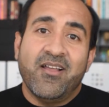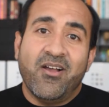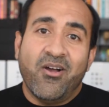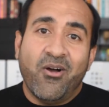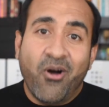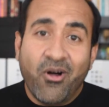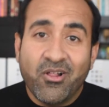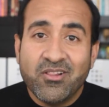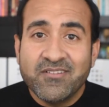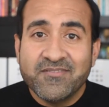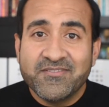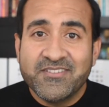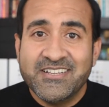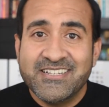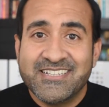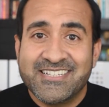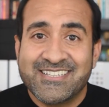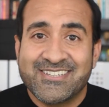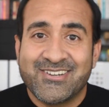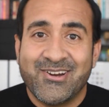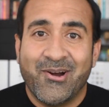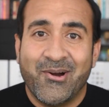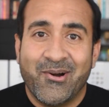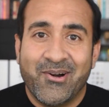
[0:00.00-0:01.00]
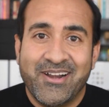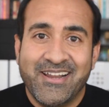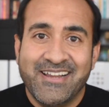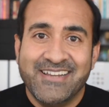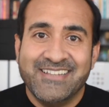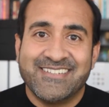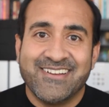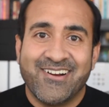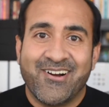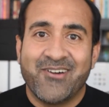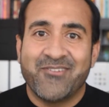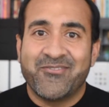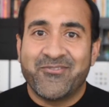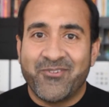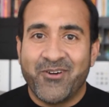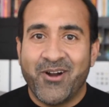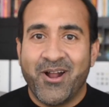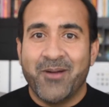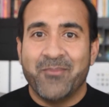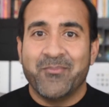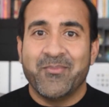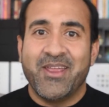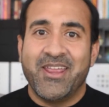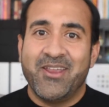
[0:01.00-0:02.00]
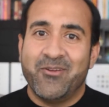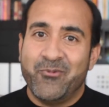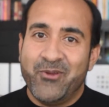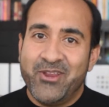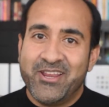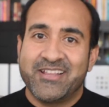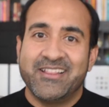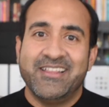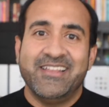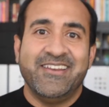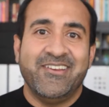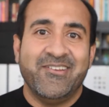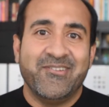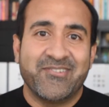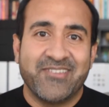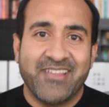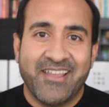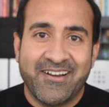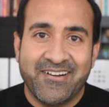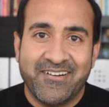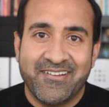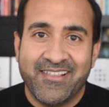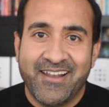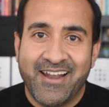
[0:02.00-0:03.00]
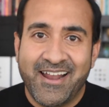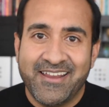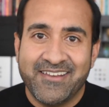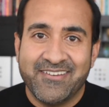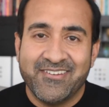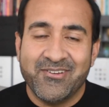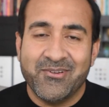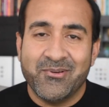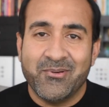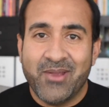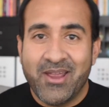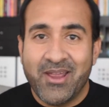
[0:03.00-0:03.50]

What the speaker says: All of these stories are from a weekly newsletter that I do